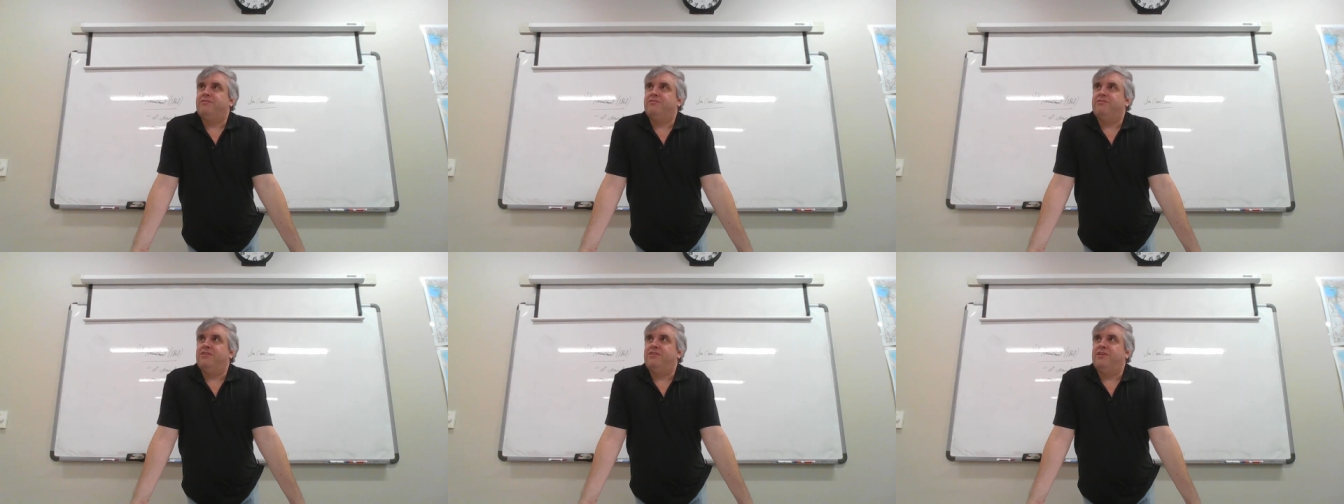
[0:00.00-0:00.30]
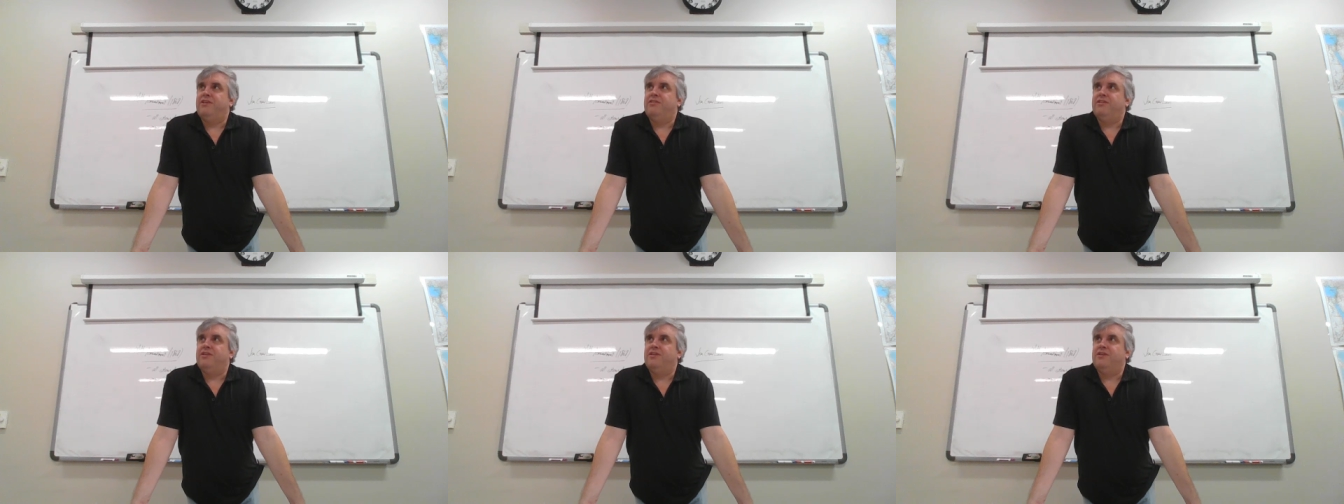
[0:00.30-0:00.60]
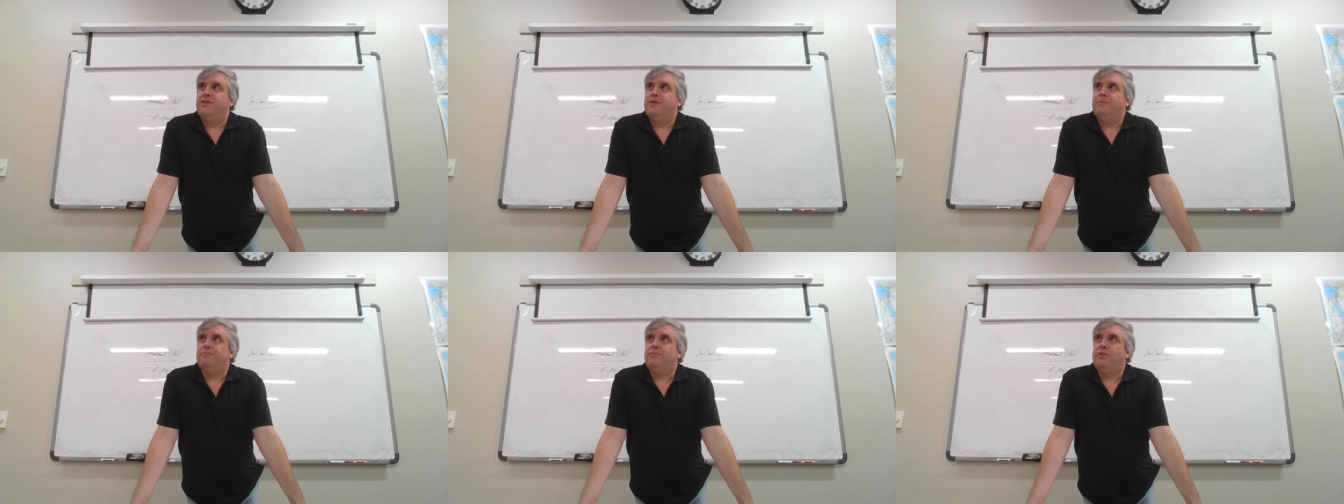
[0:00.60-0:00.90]
to see
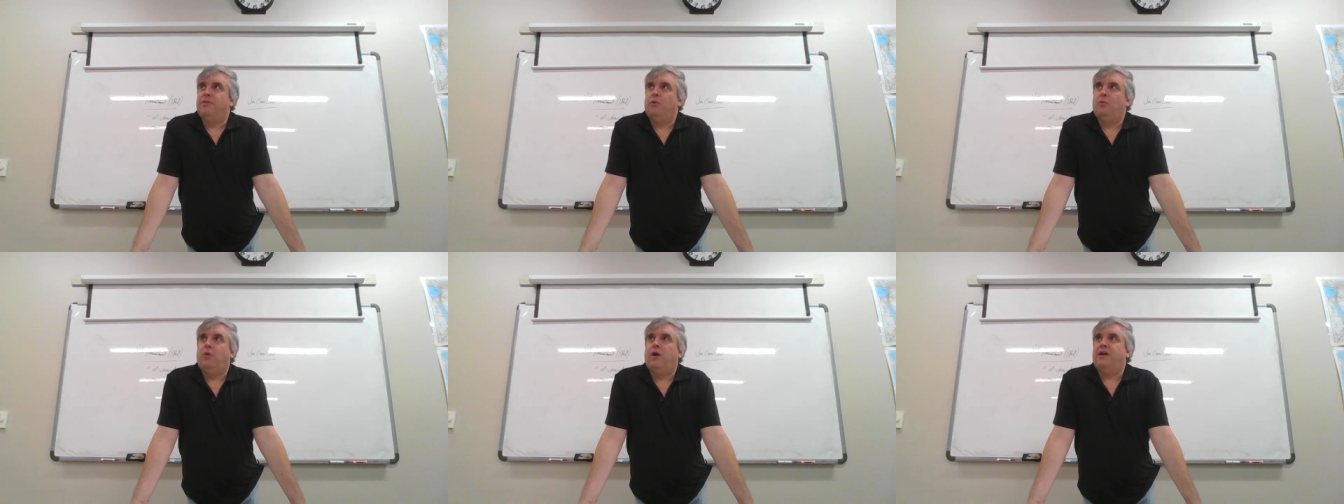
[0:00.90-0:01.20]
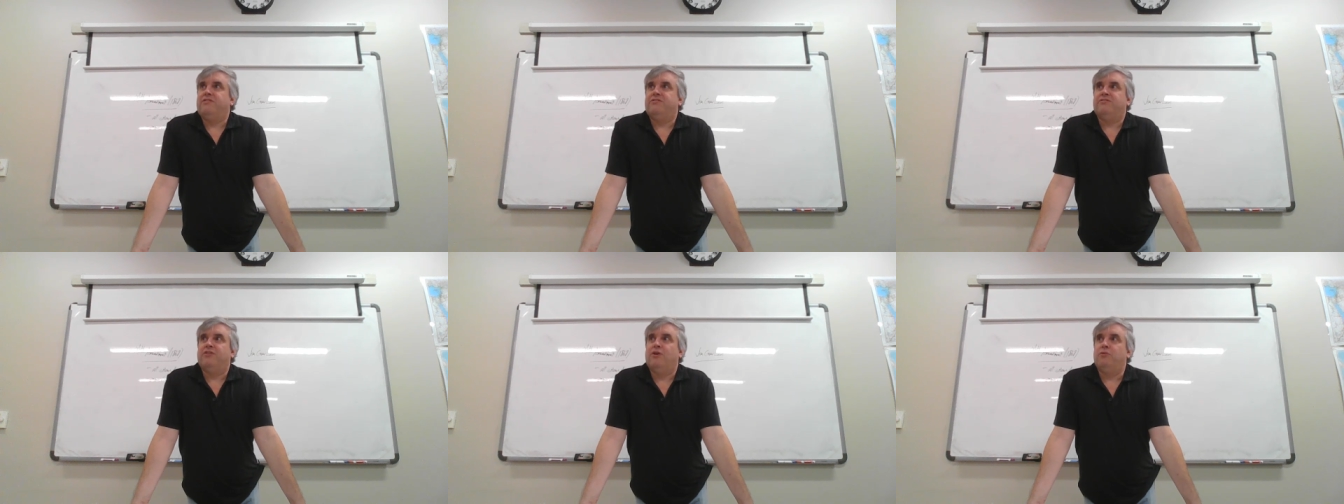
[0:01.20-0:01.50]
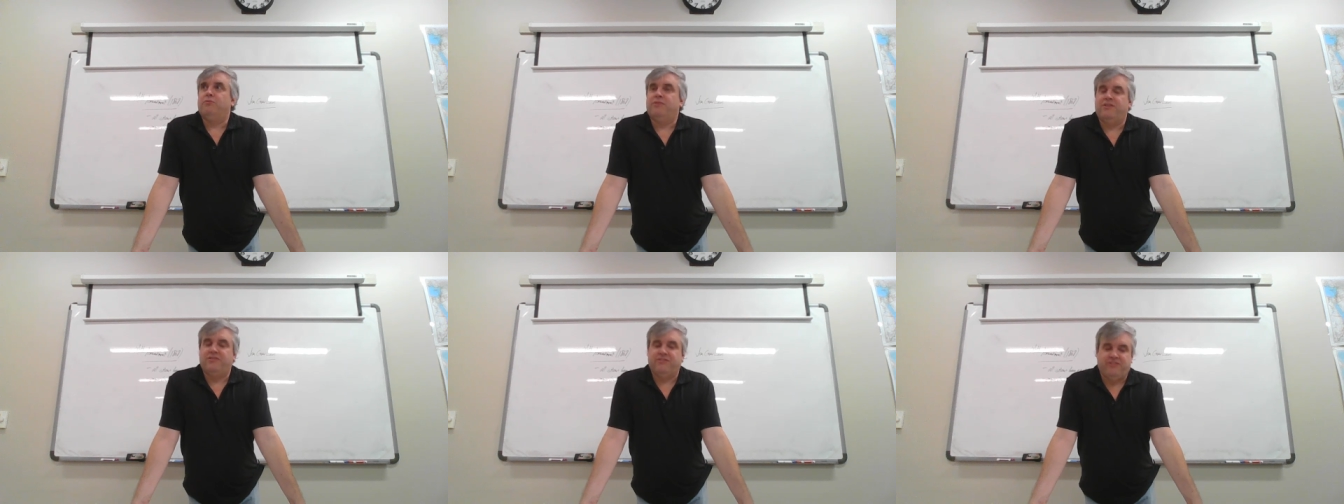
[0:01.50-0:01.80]
the uh, whites
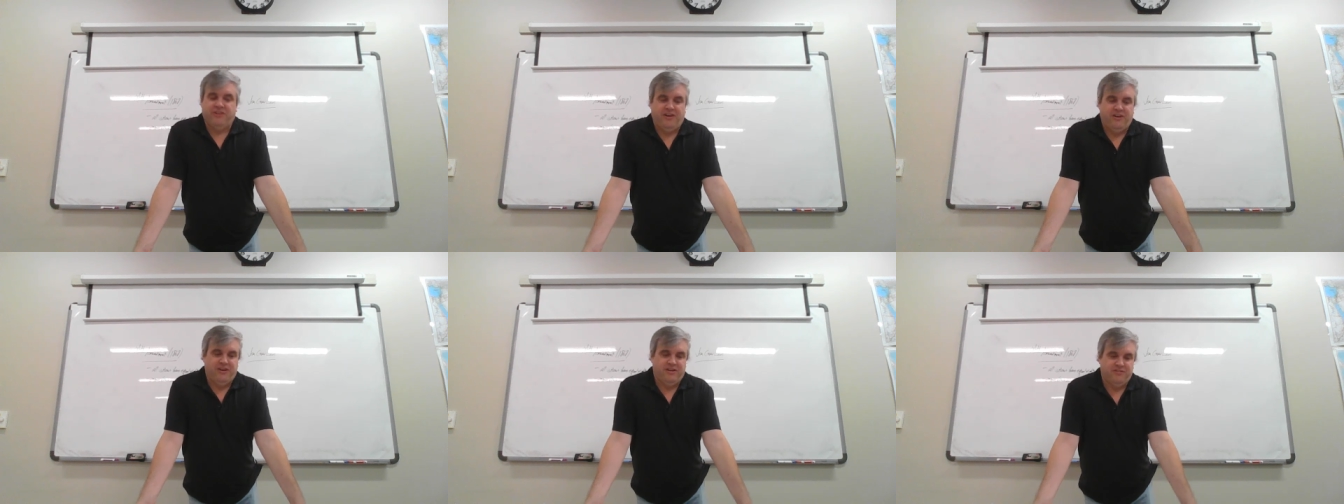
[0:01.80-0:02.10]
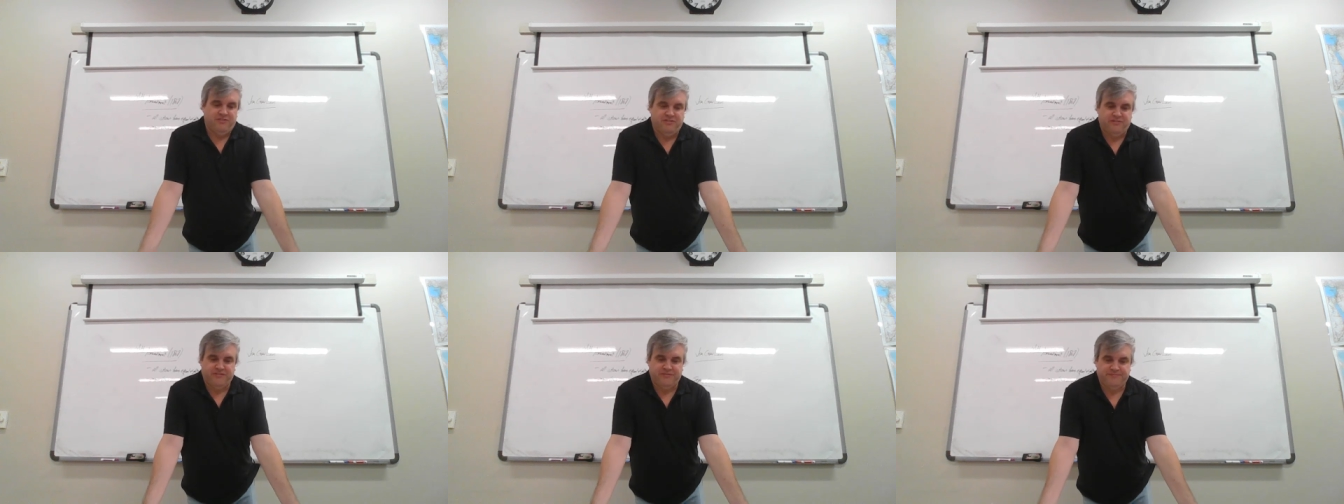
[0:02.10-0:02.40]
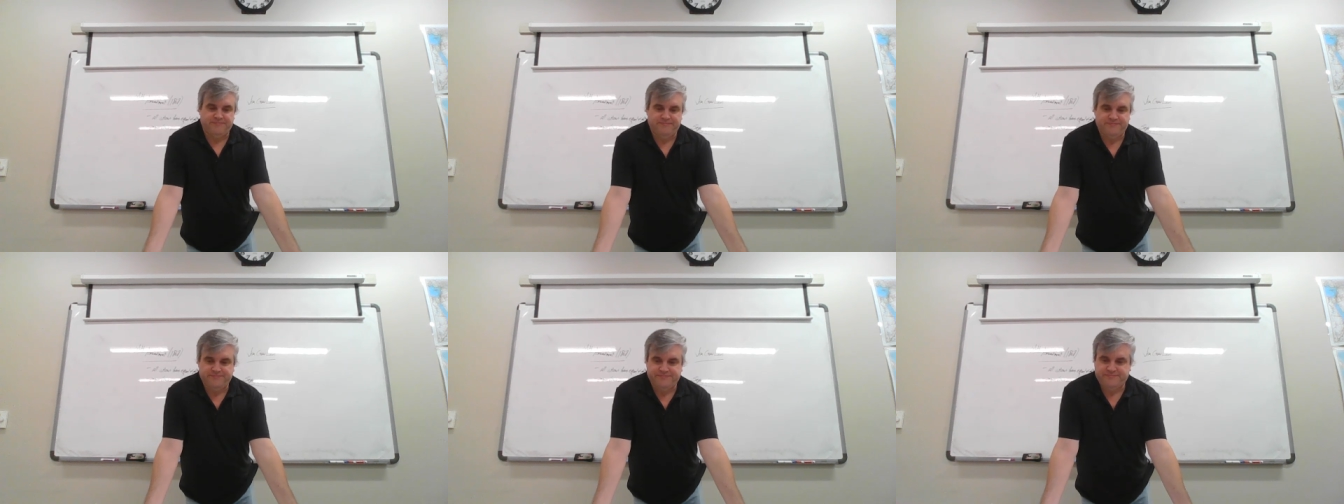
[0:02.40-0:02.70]
only signs.